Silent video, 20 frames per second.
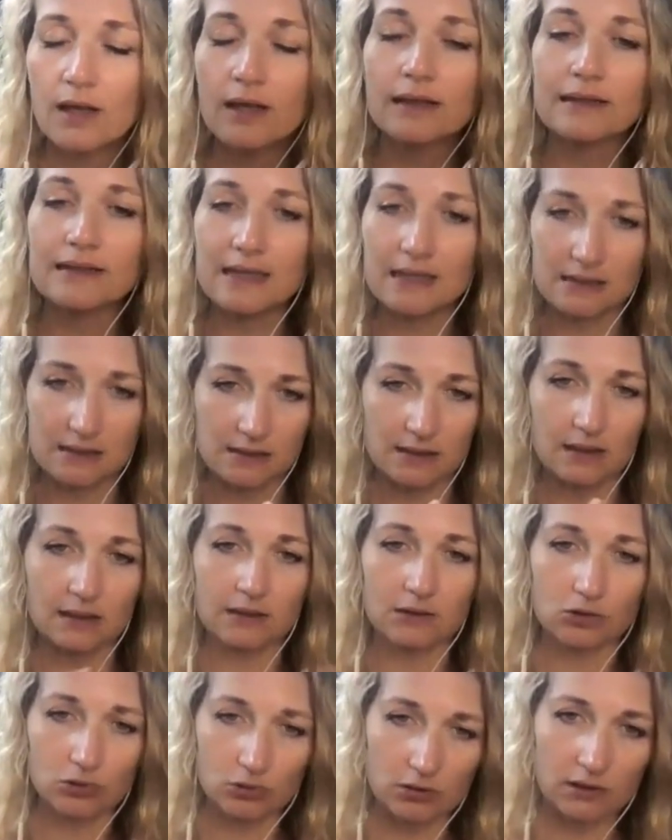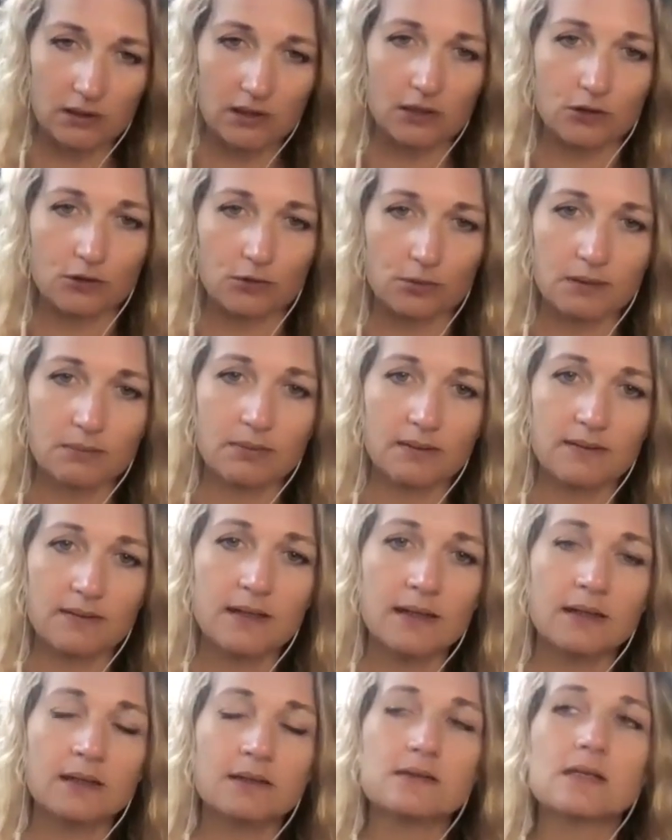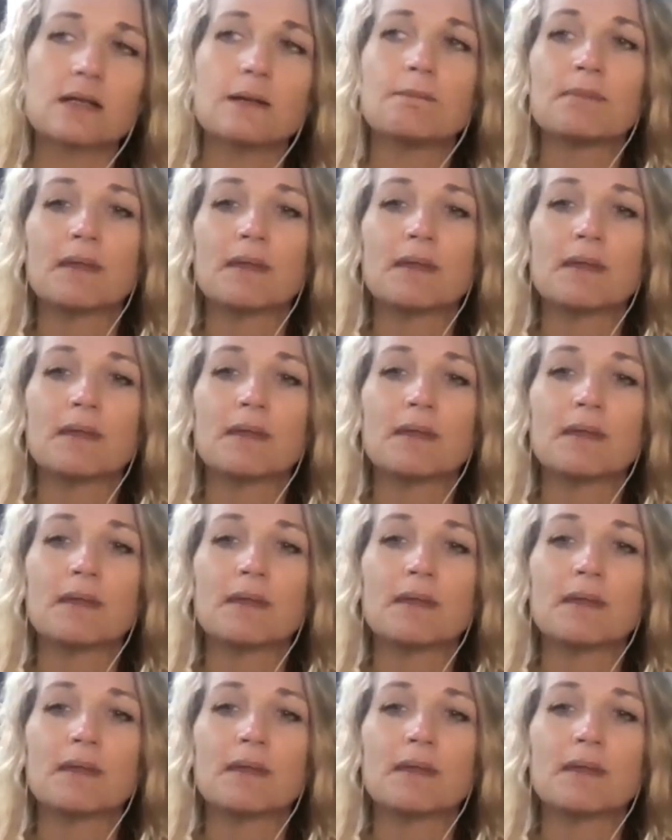Yes, I totally agree with that.